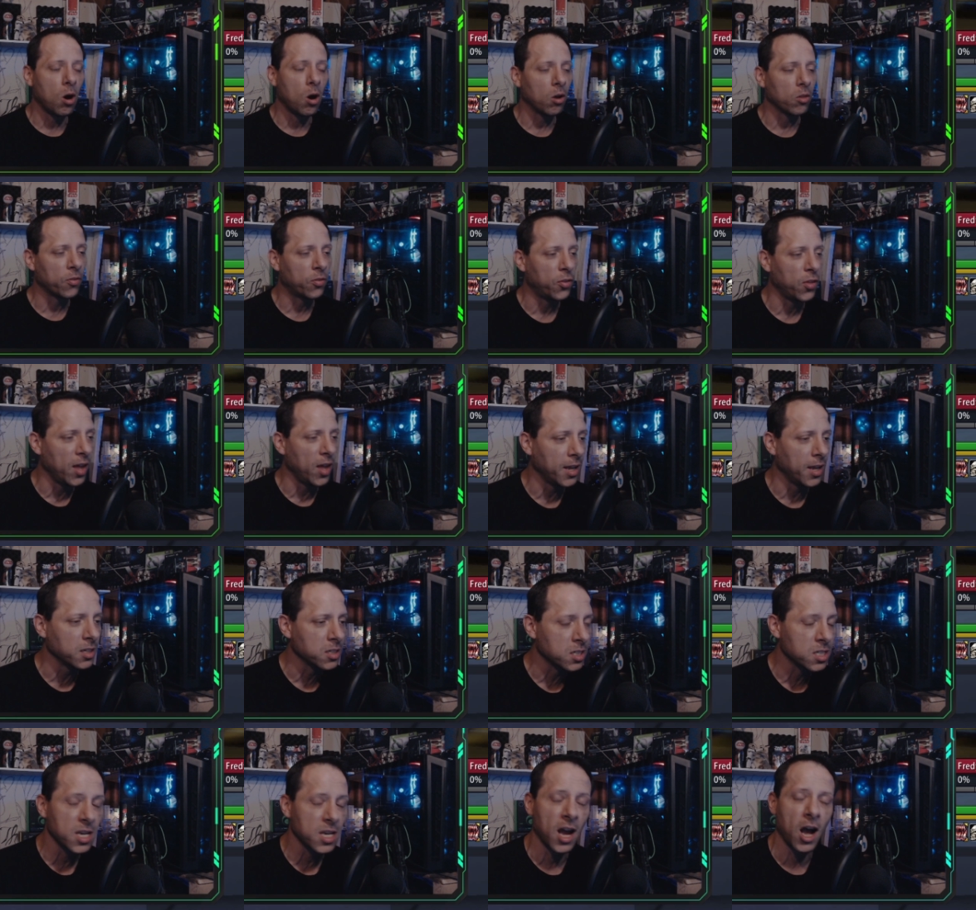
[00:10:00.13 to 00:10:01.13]
the
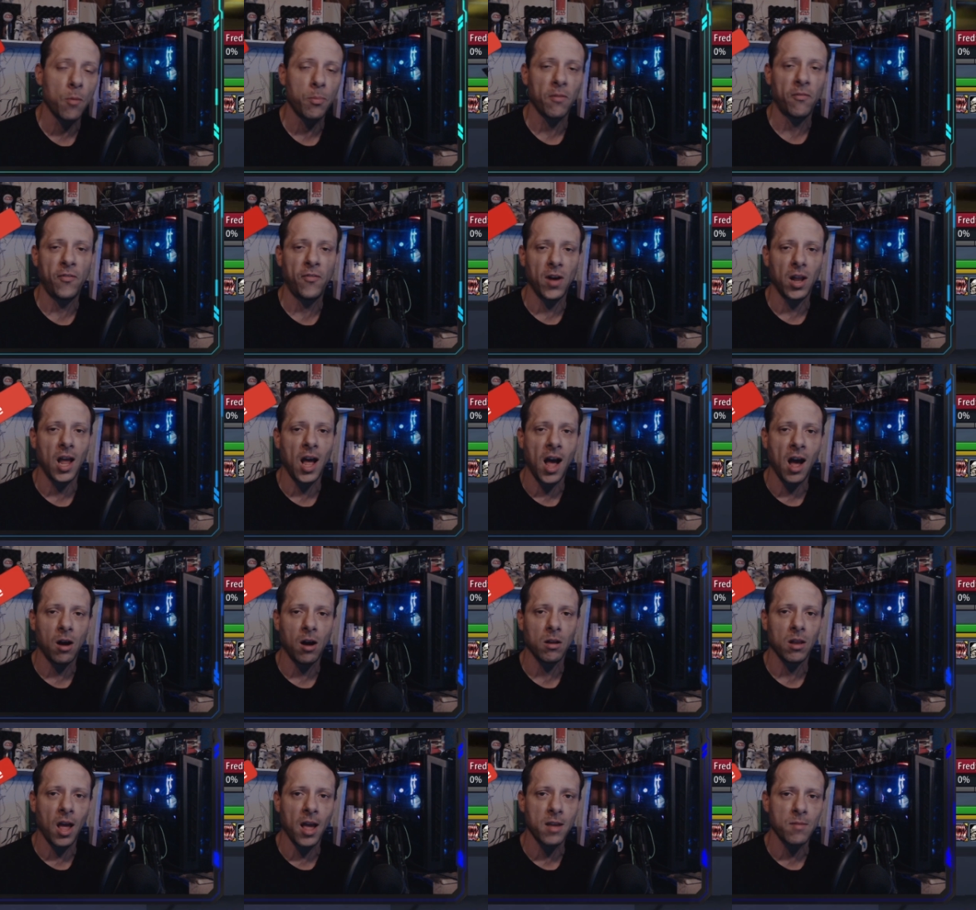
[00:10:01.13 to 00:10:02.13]
things to help a fella out
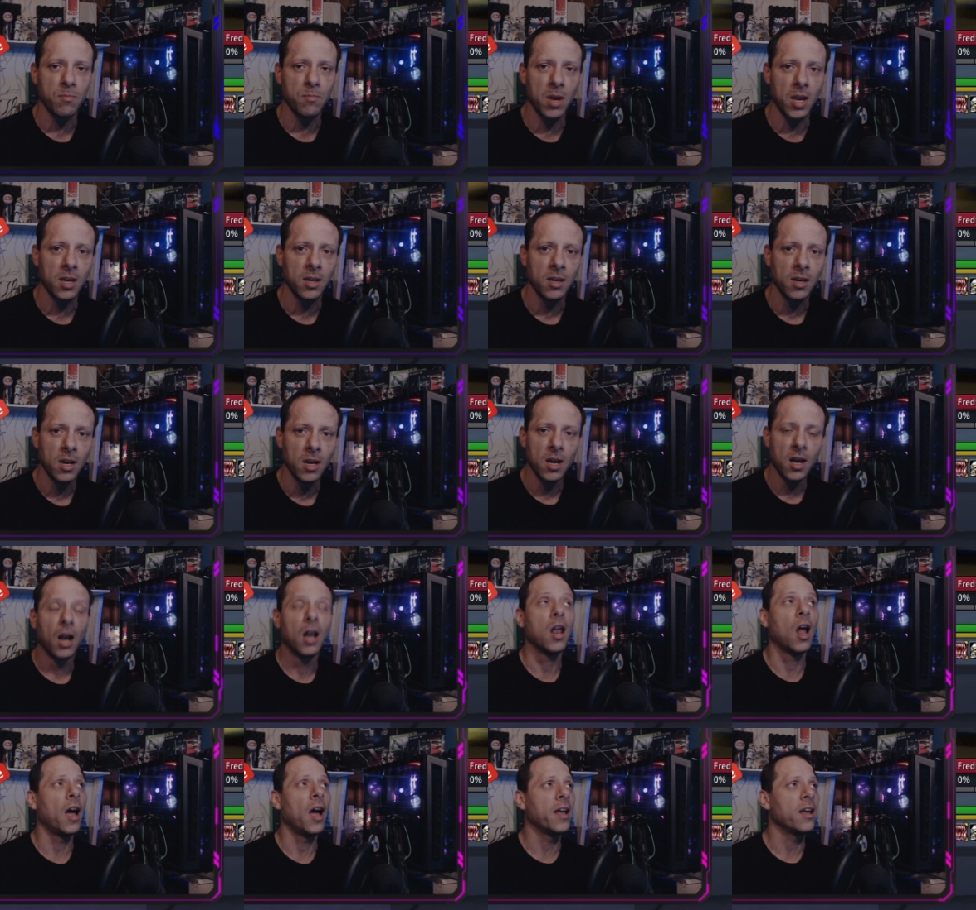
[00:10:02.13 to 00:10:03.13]
like me.
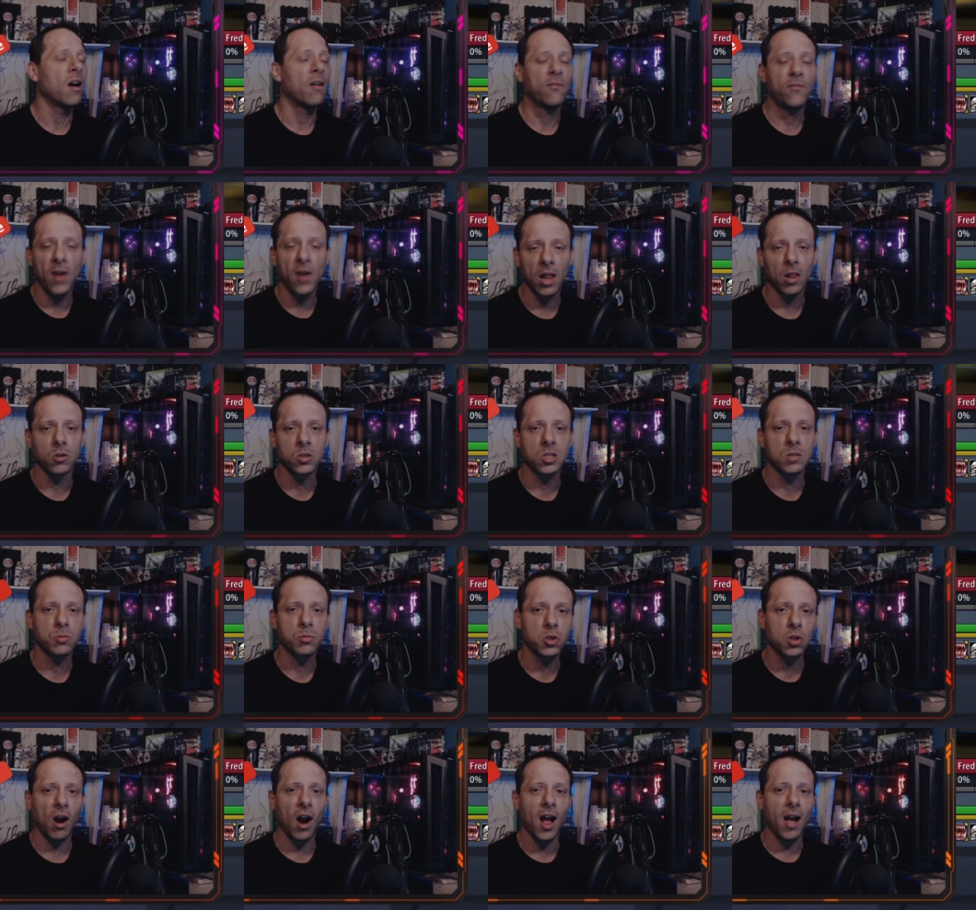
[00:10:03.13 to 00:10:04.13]
Like, follow,
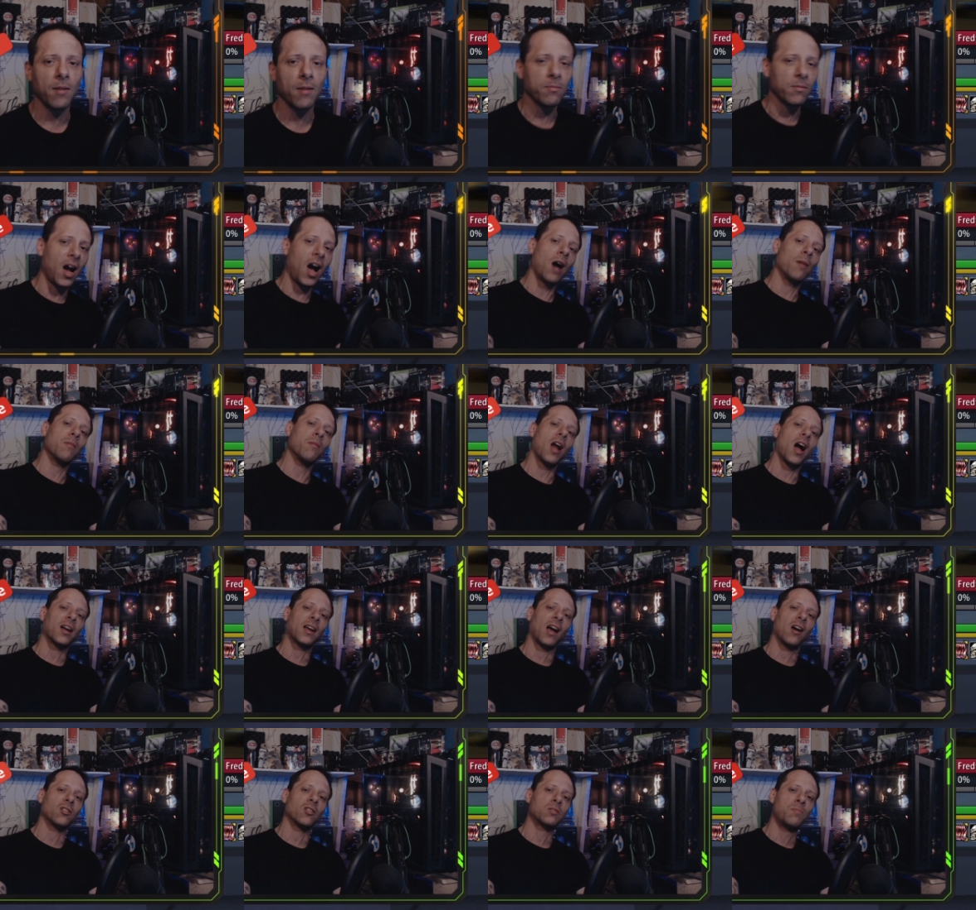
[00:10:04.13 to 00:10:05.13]
subscribe. I'm
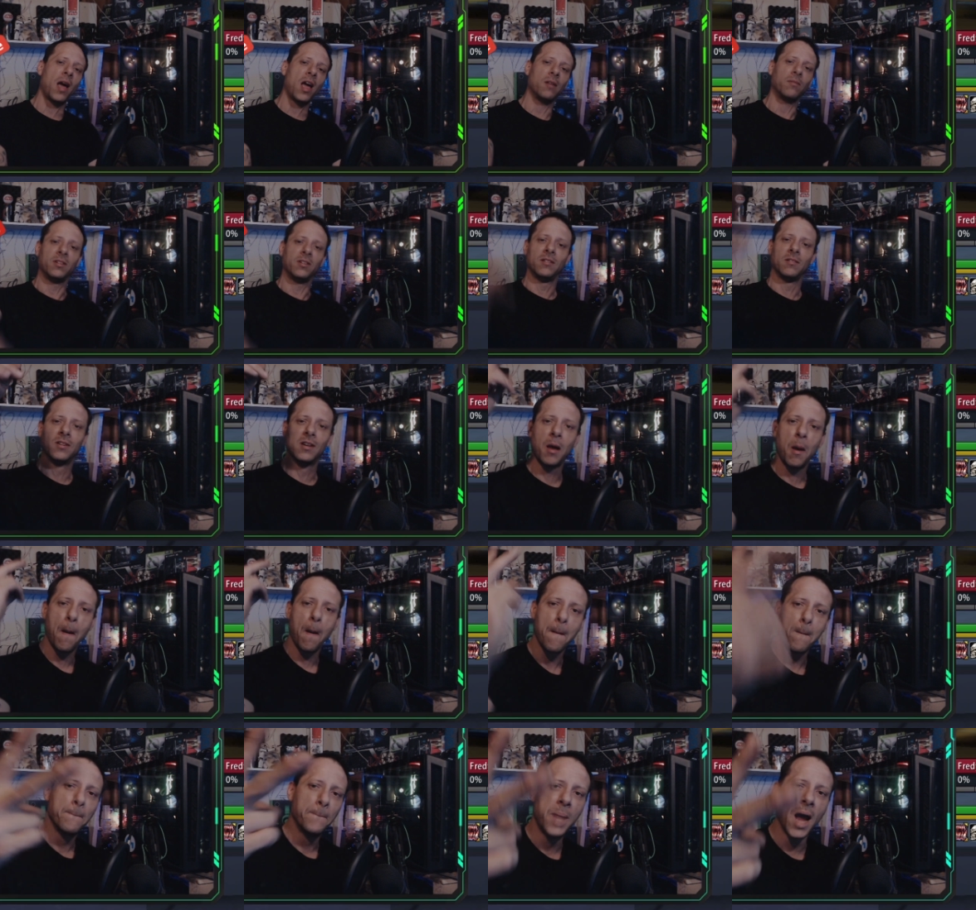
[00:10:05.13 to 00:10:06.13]
LockOutz, baby.
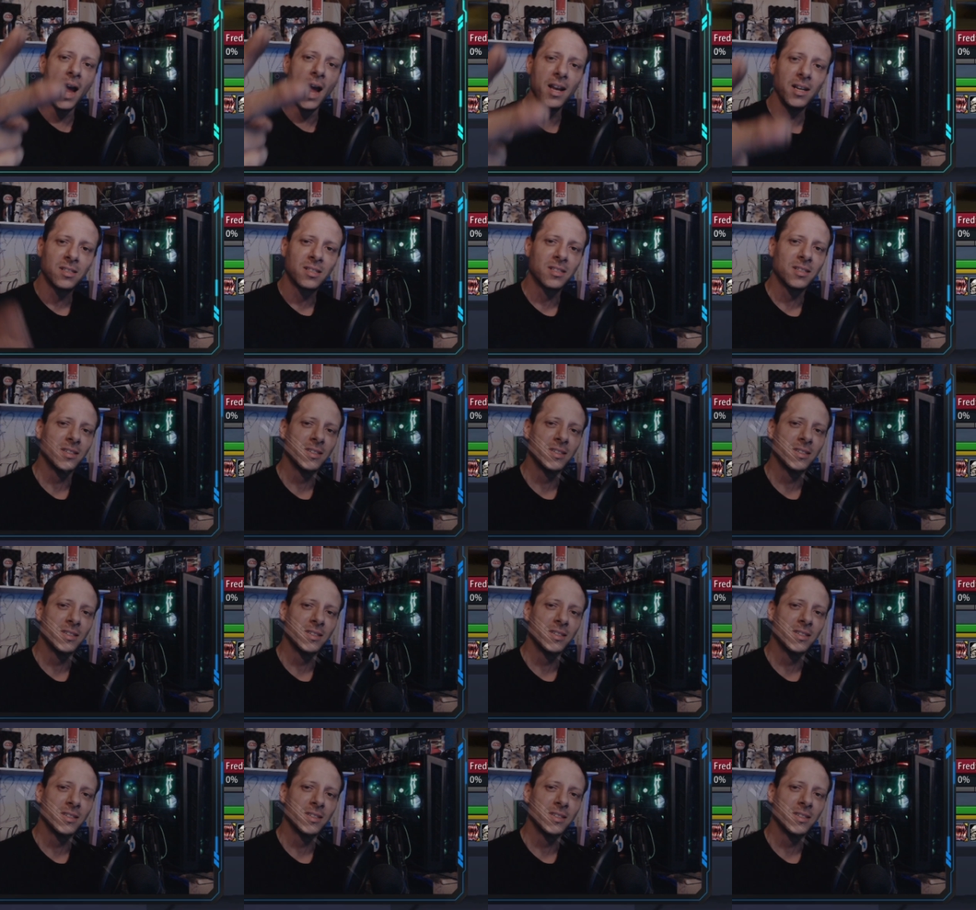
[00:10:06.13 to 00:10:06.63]
Peace.